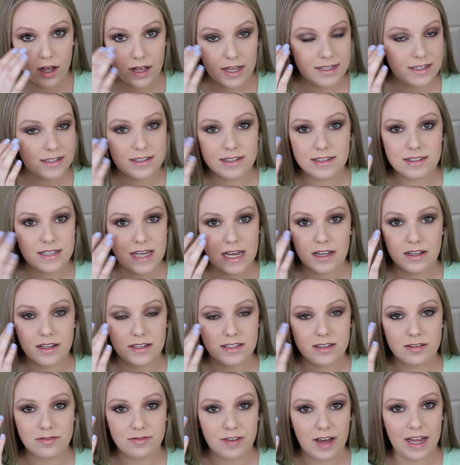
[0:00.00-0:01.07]
it doesn't settle
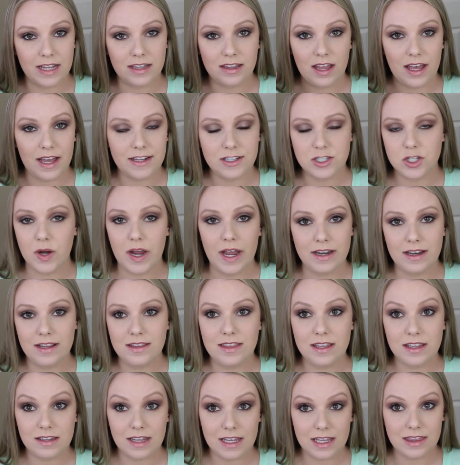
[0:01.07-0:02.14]
into fine lines or
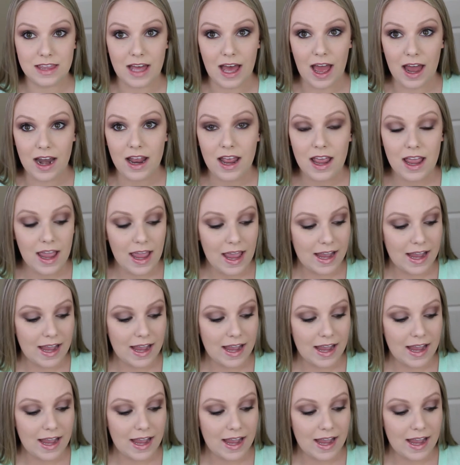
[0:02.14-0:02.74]
anything like that.